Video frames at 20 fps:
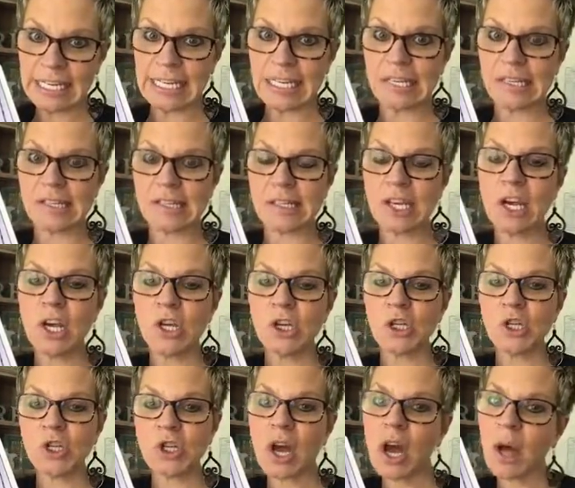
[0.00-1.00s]
is
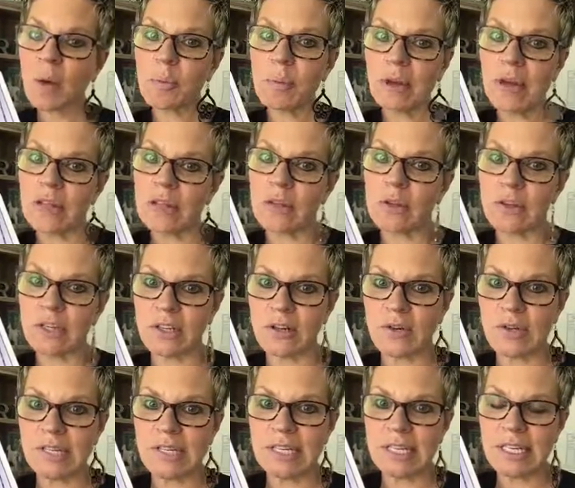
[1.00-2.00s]

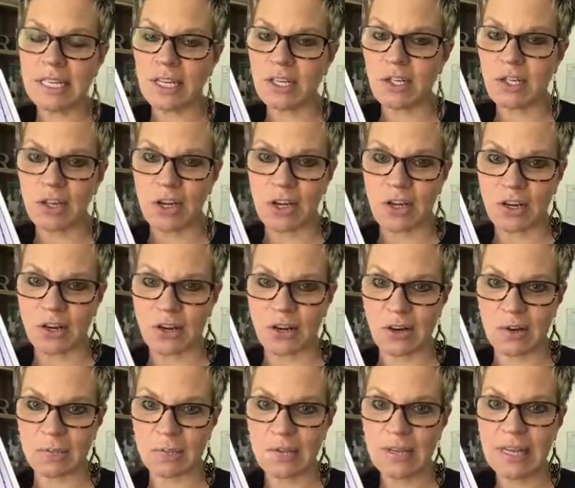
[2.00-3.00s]

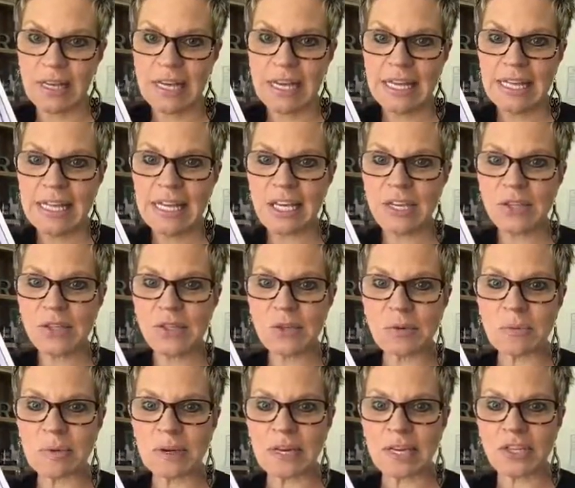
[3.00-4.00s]
shophelloliteracy.com. Thank you so
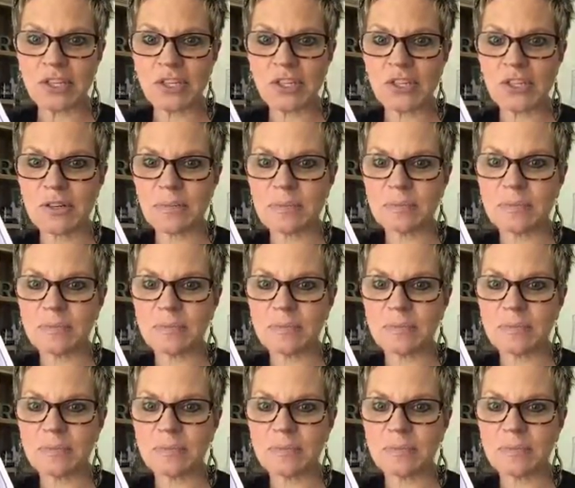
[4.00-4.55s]
much.